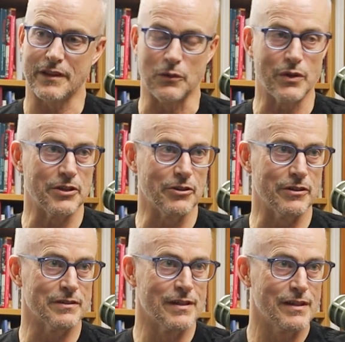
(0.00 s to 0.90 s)
think when
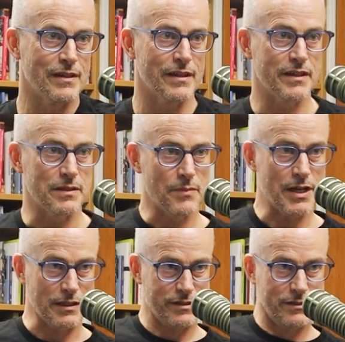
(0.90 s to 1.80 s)
you're in
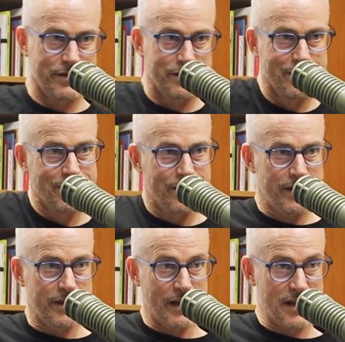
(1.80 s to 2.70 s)
amongst
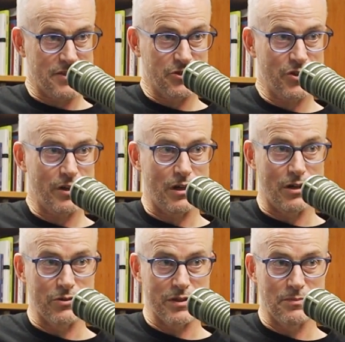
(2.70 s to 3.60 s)
it as a
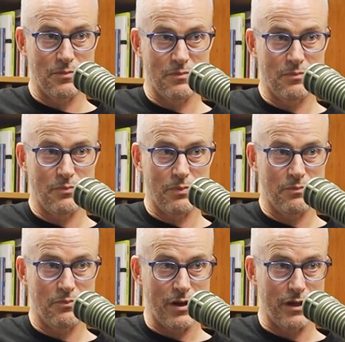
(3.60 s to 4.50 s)
child, and
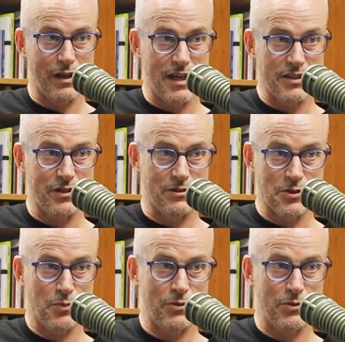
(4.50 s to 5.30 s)
by and large, I was